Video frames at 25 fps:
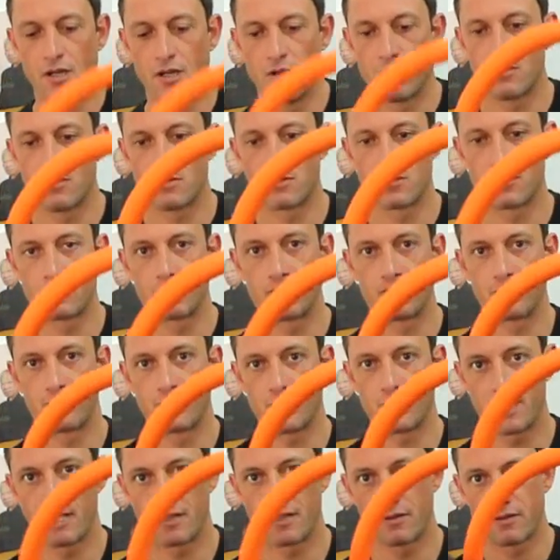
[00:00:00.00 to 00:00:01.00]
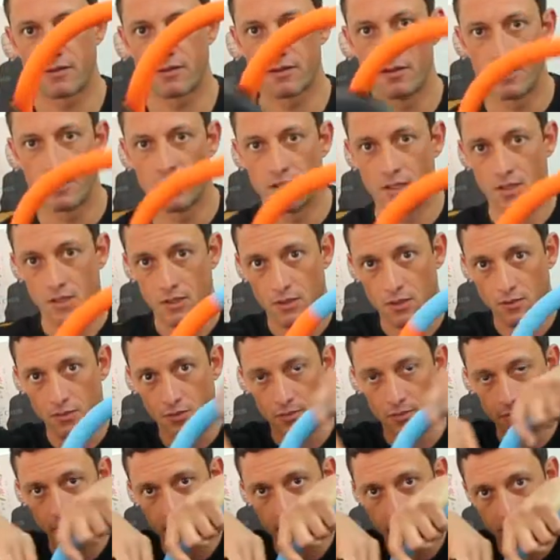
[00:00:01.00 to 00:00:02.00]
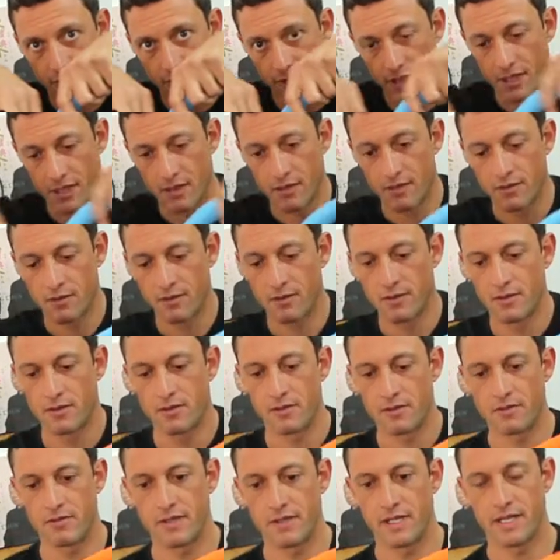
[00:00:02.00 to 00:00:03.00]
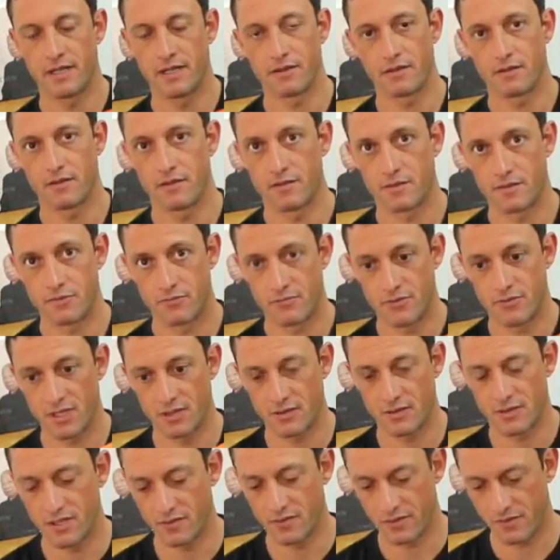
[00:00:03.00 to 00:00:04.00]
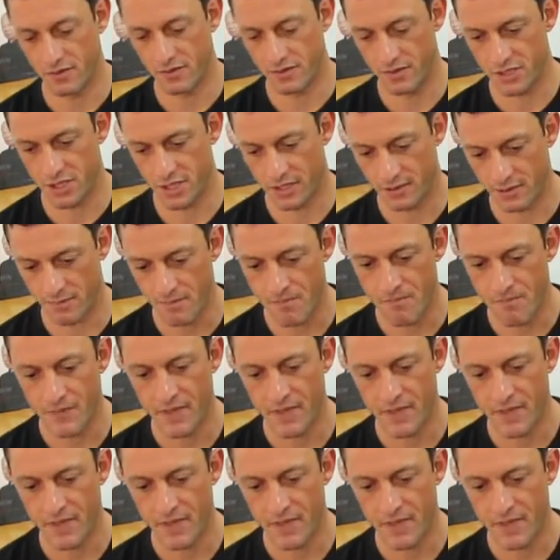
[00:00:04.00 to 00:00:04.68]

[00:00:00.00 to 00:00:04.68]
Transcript: or the two together could be doing that relative to each other.